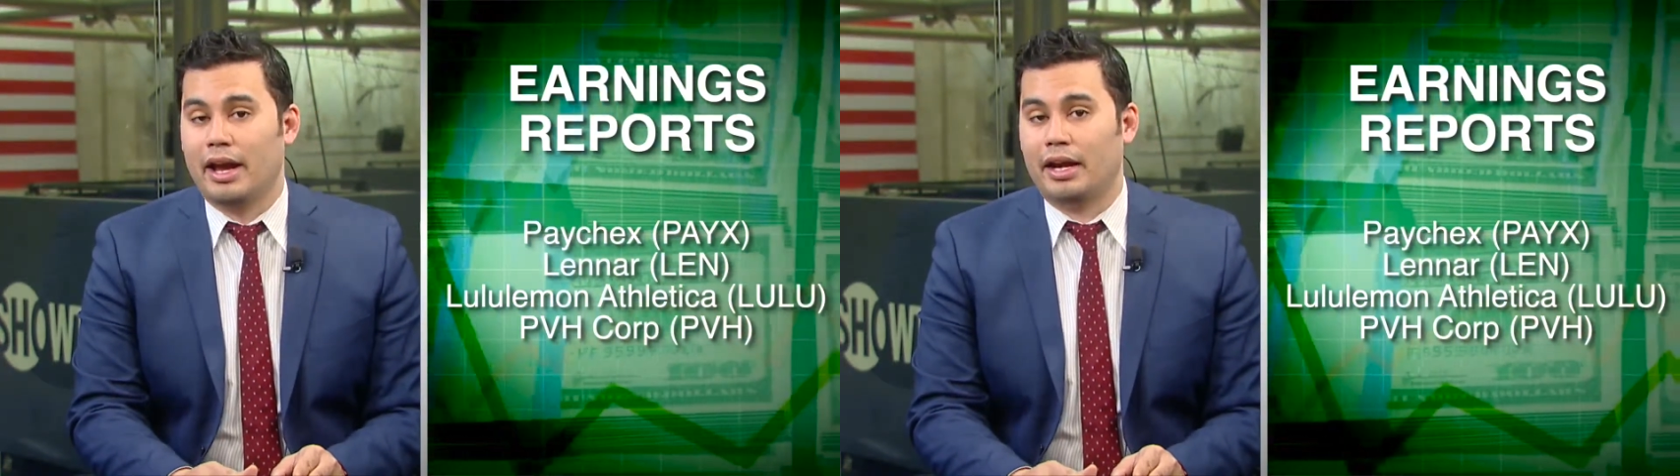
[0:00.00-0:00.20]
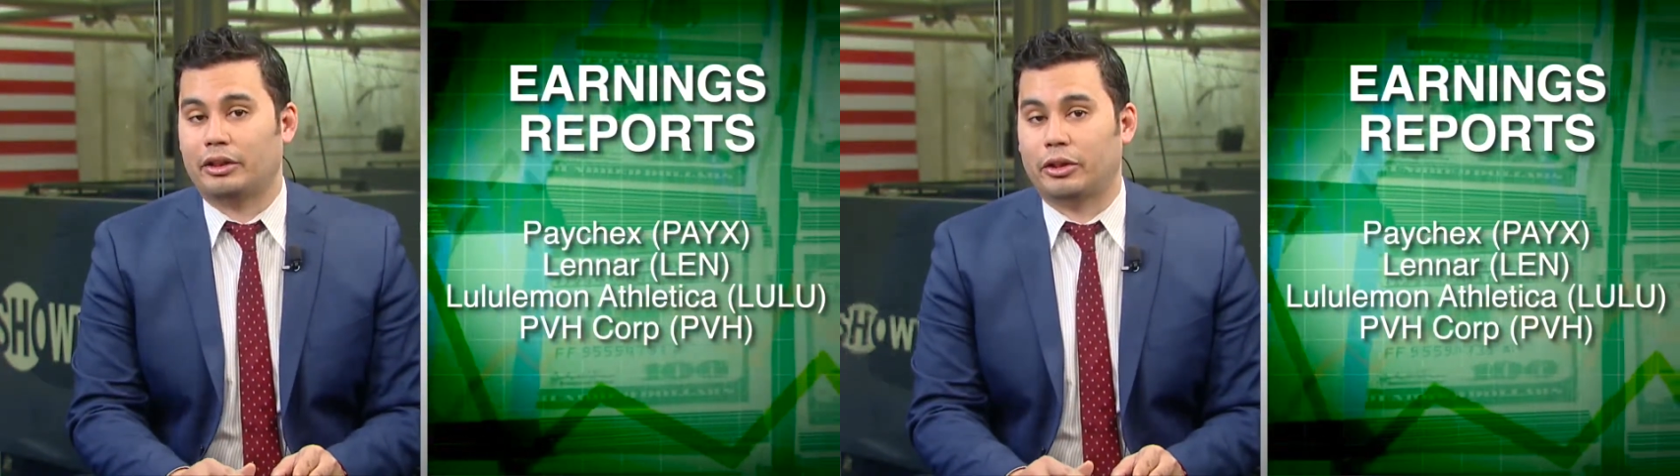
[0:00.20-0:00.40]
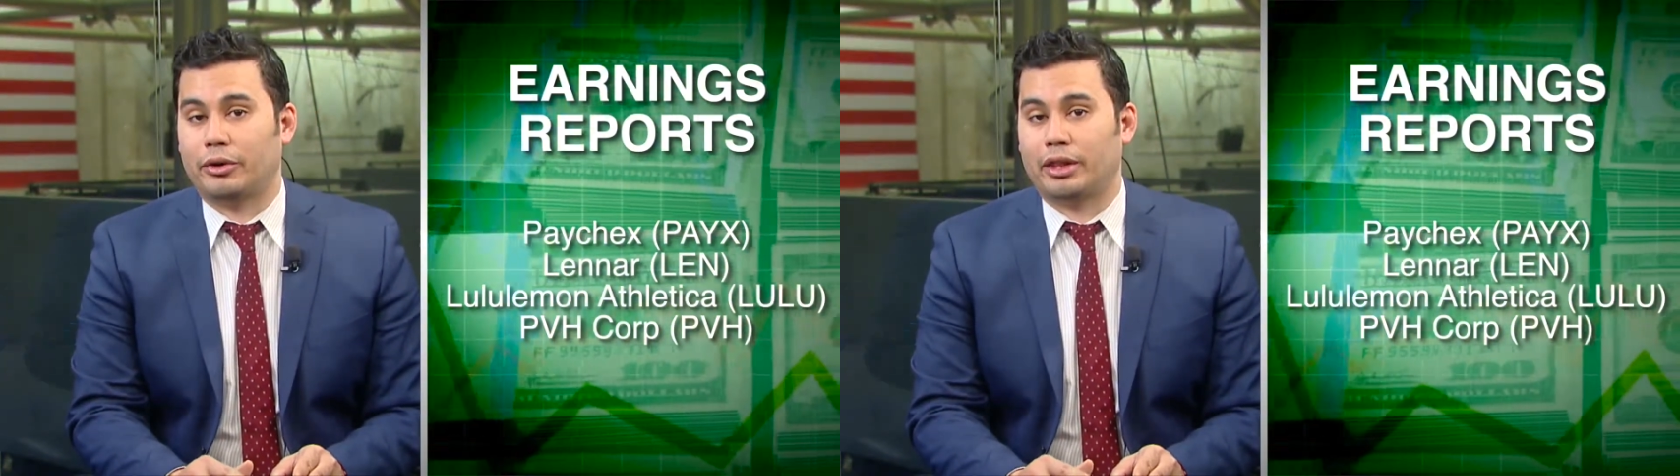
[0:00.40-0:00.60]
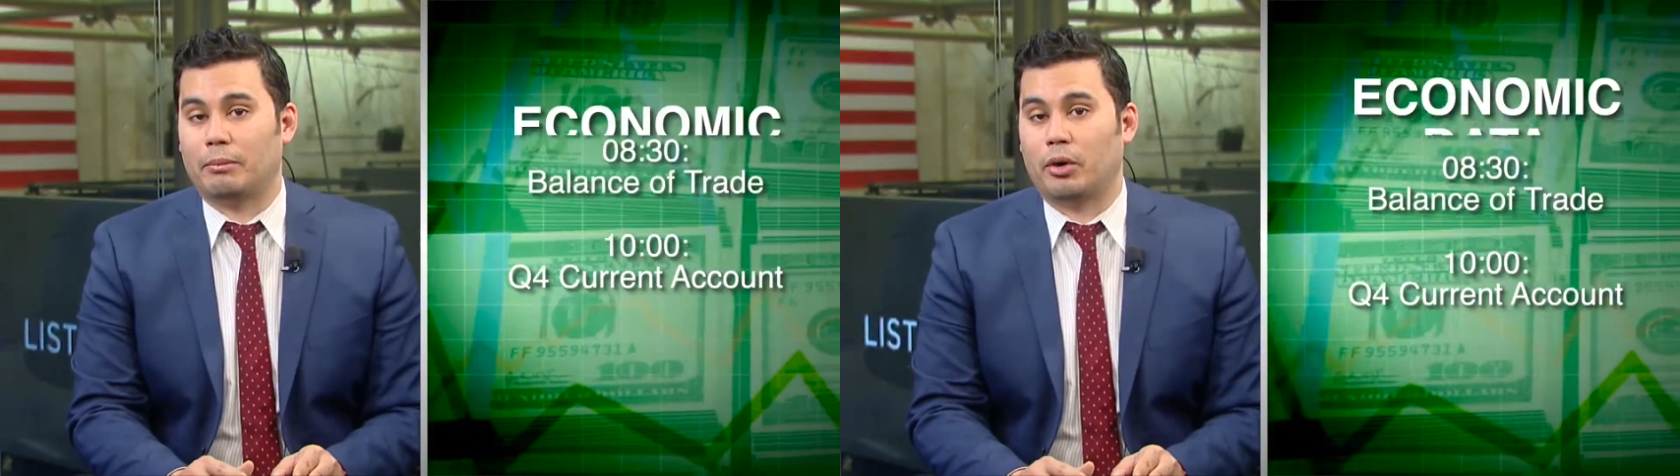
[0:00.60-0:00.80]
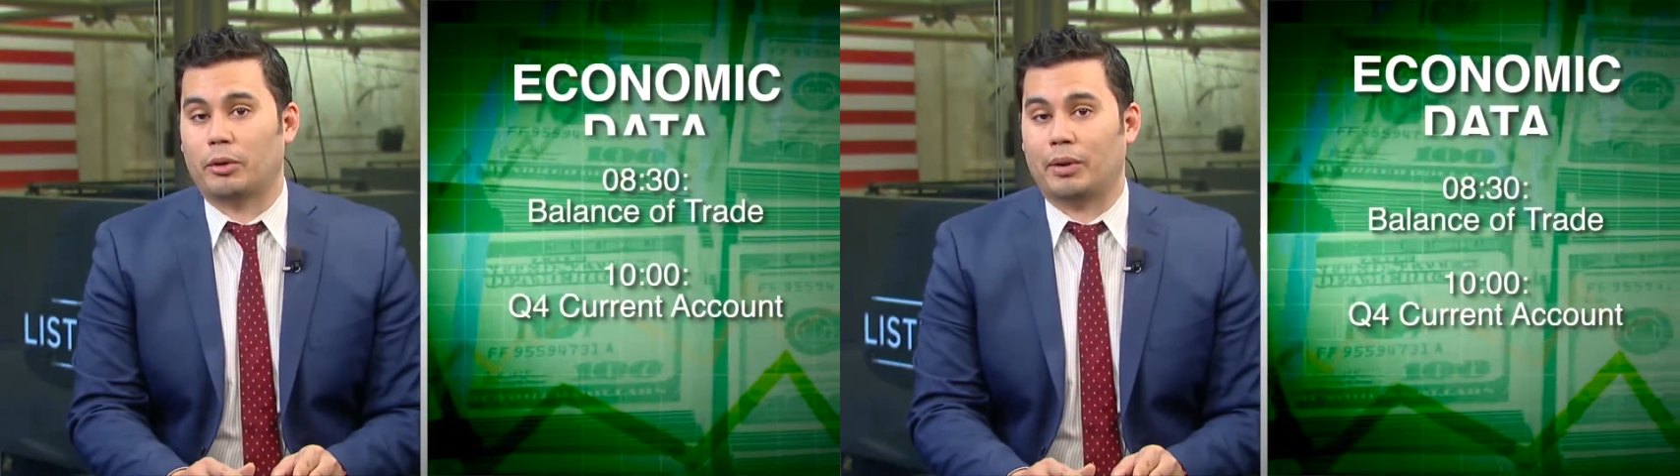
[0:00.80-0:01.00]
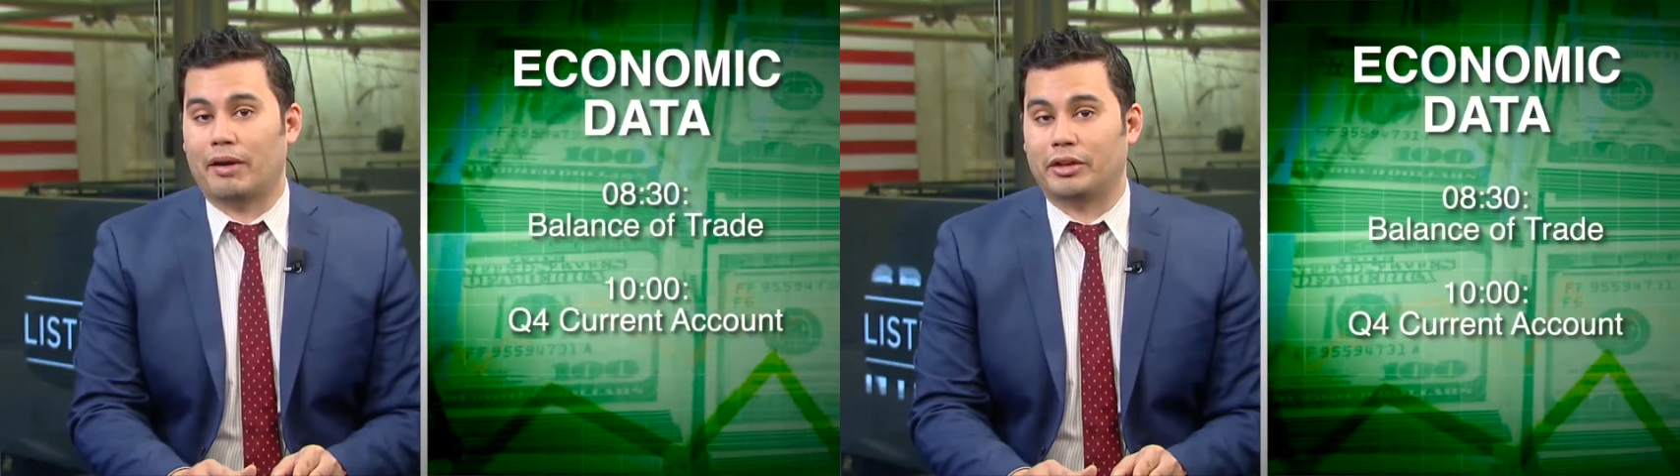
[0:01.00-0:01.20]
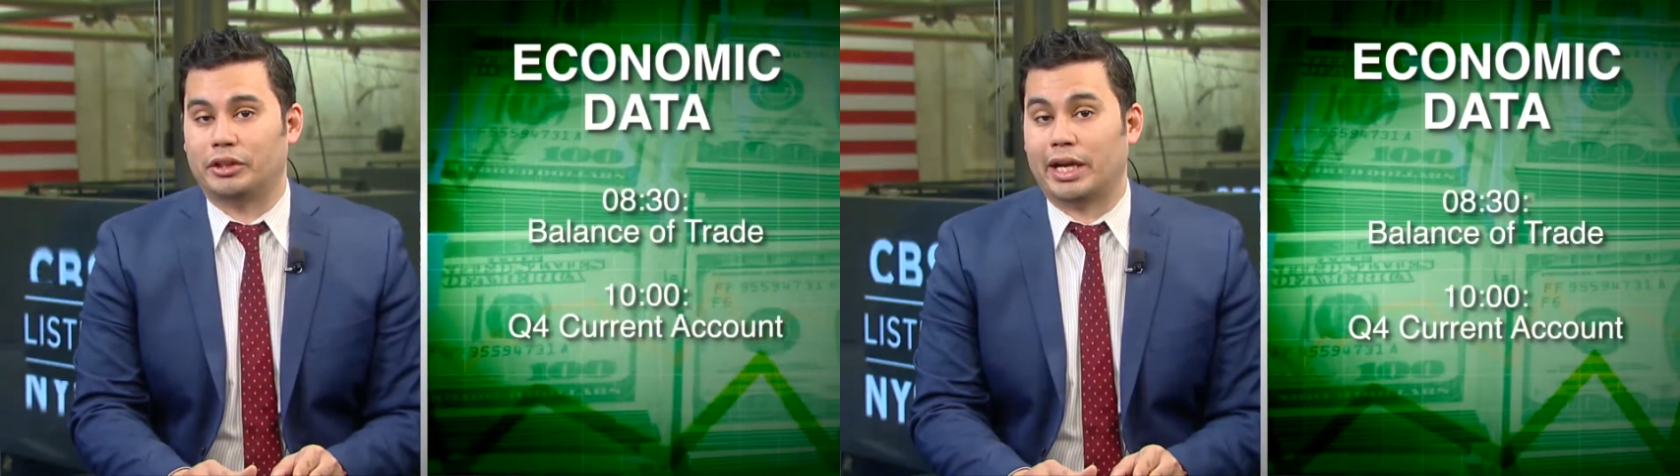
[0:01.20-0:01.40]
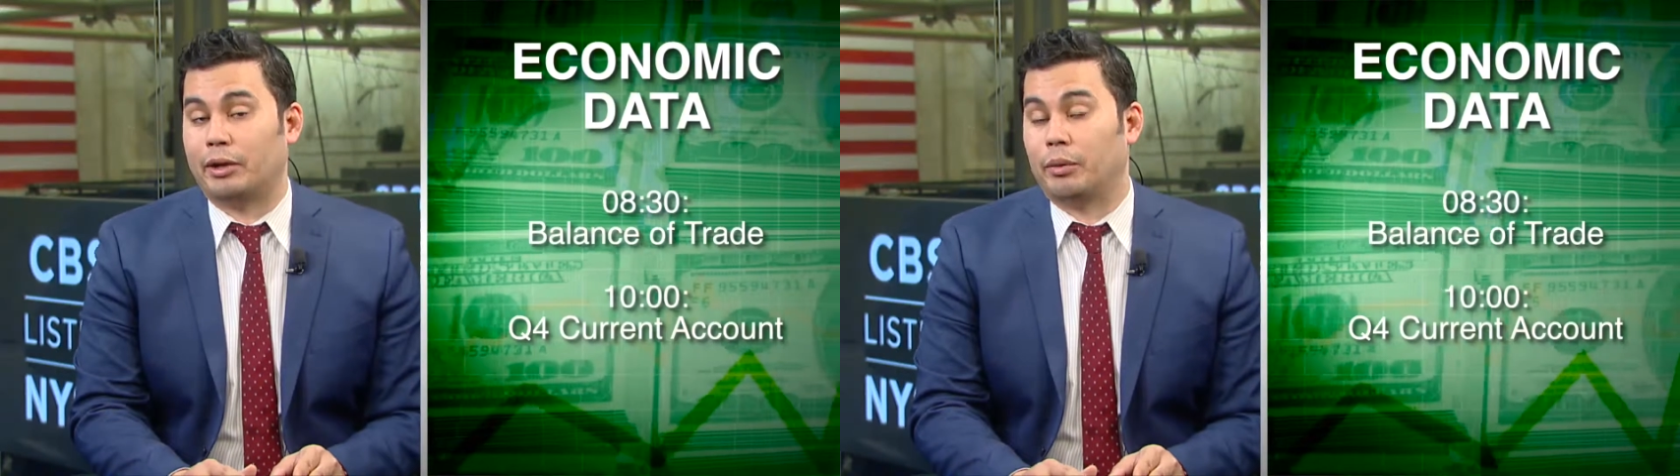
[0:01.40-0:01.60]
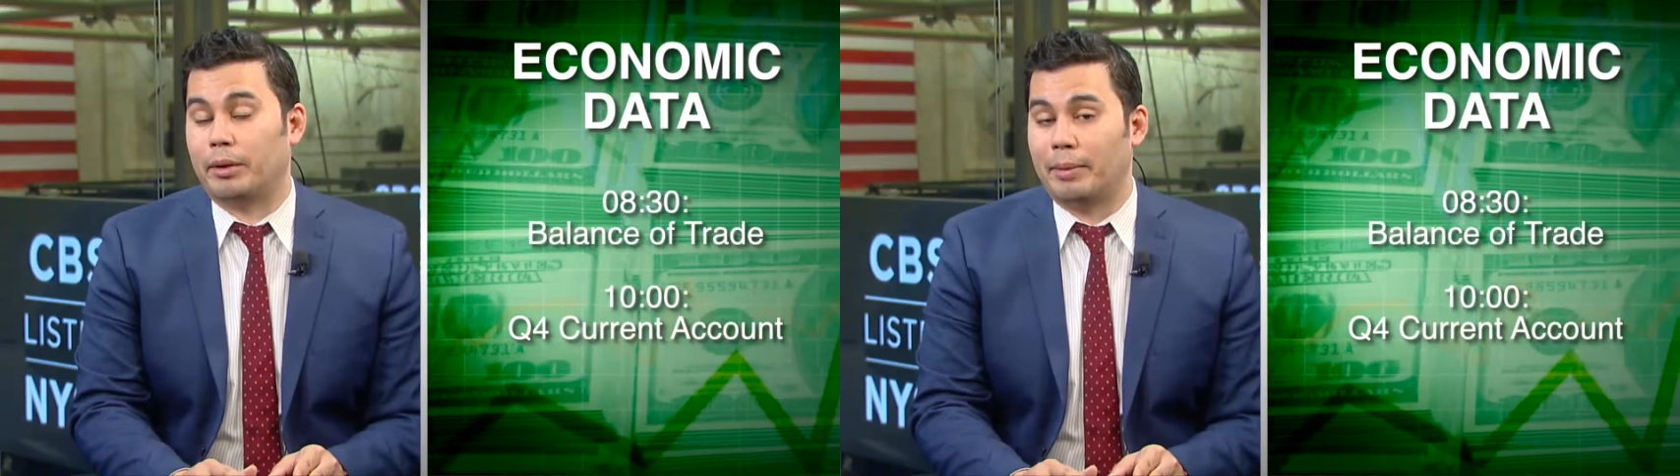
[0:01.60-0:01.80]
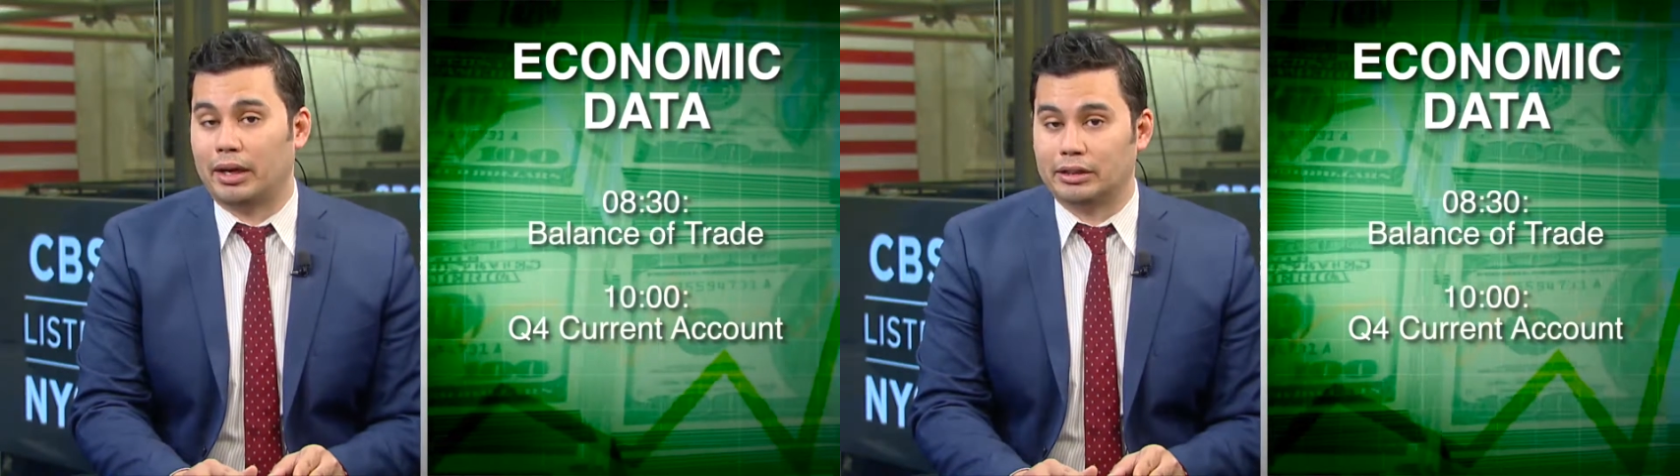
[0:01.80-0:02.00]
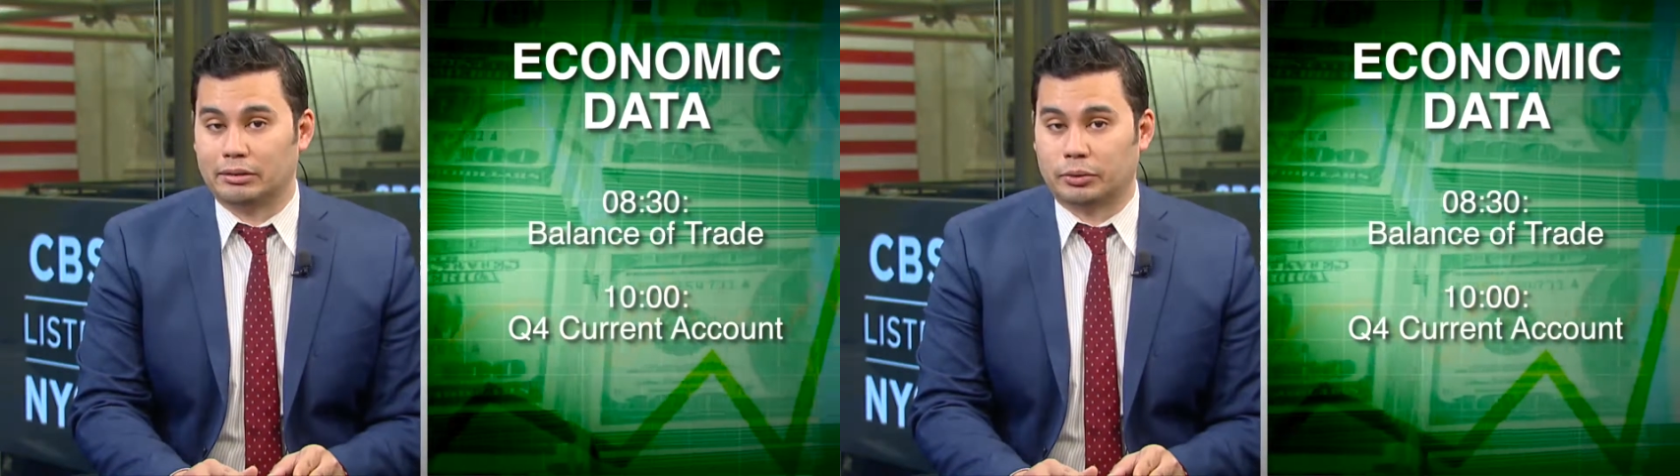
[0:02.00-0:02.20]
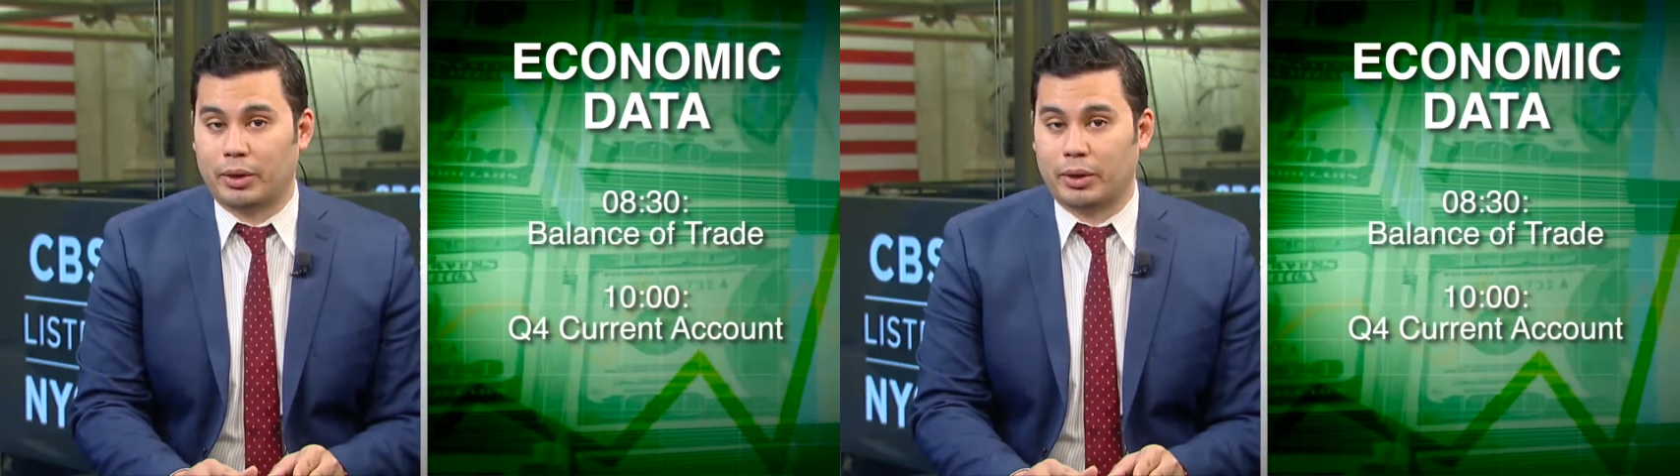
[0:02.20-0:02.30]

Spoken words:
8:30 in the morning, we have the January balance of